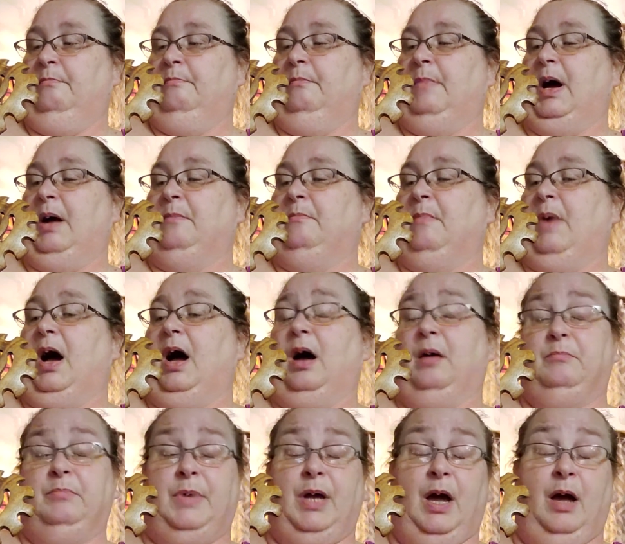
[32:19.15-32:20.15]
My
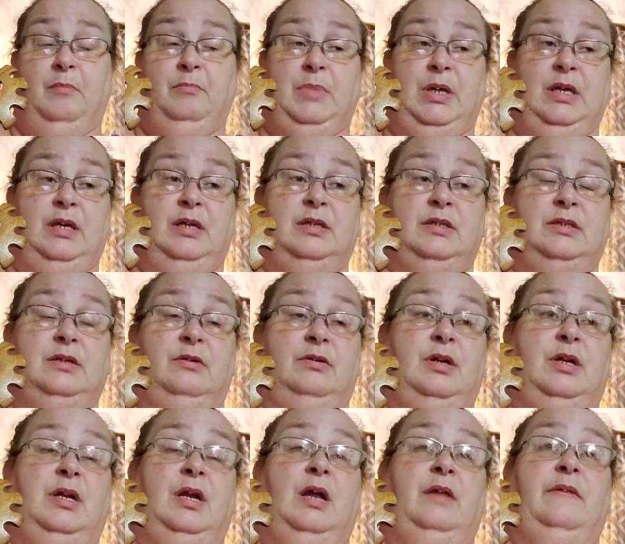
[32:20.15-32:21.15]
mom got me
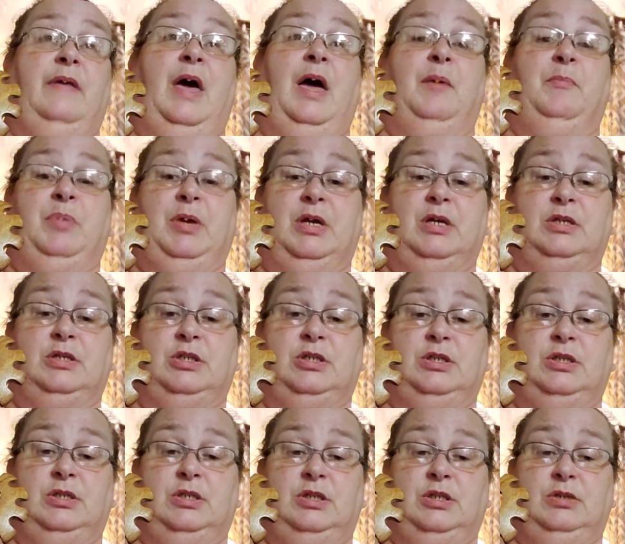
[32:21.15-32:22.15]
started on that because
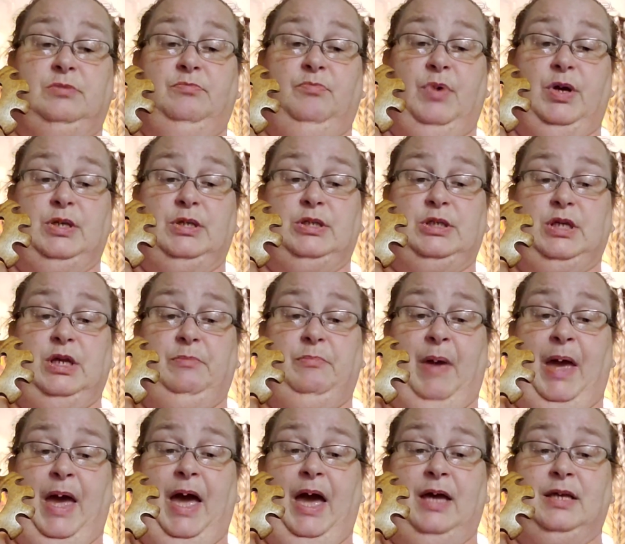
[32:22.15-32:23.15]
she, when she
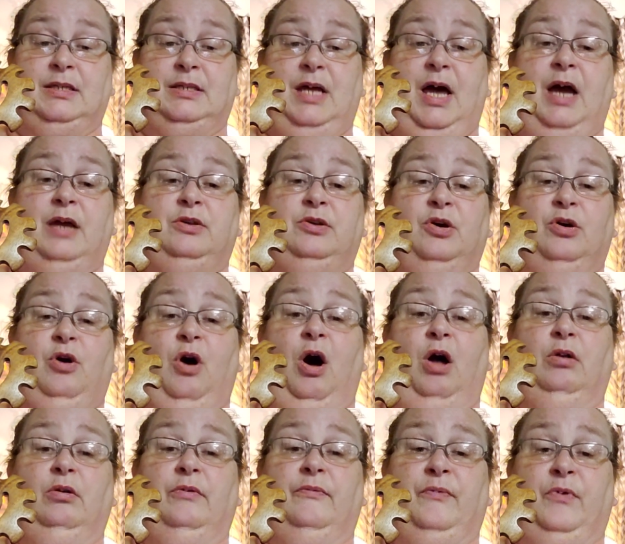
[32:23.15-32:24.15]
passed, I took
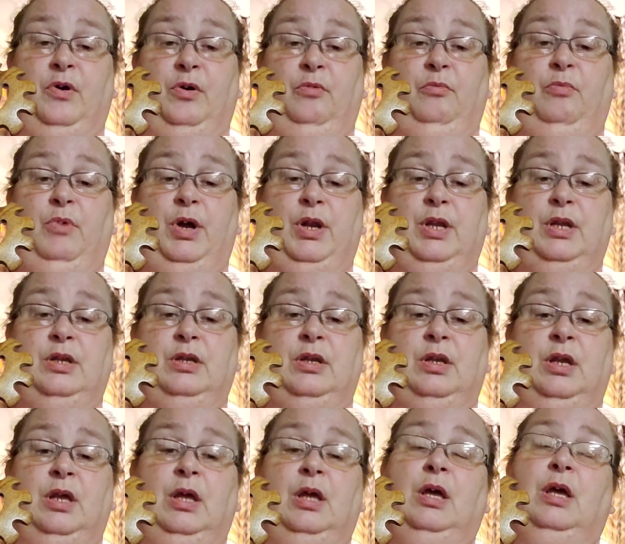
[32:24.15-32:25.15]
all of her wooden
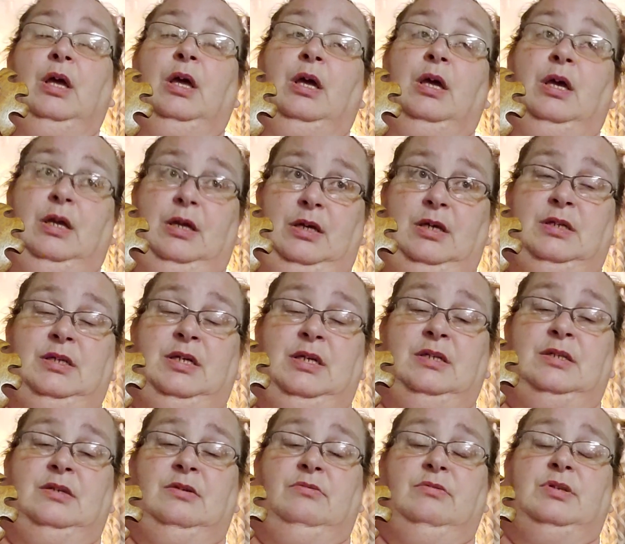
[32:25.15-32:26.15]

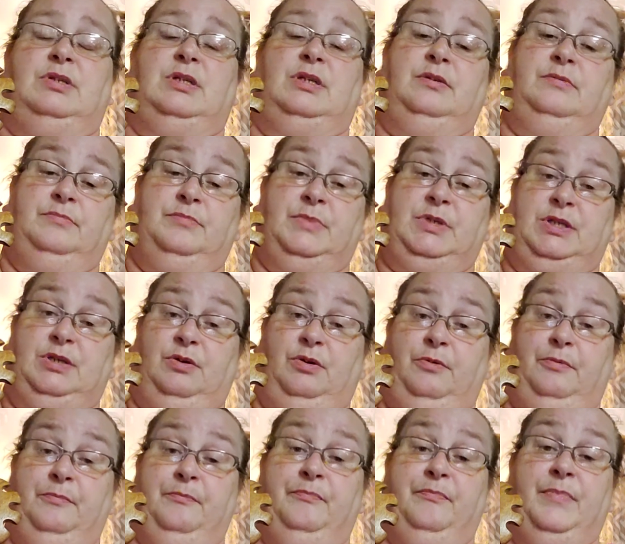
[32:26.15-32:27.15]
utensils.
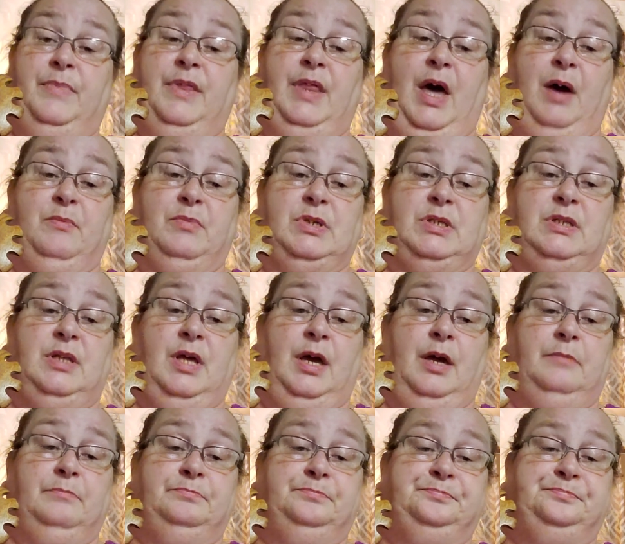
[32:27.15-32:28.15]
So that was
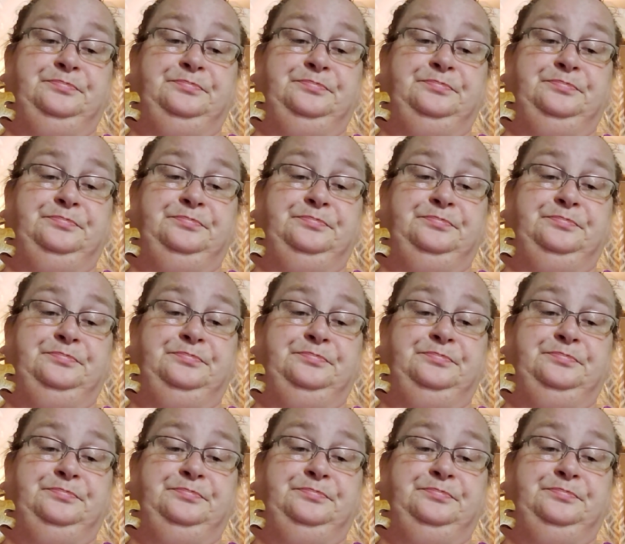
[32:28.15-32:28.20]
that.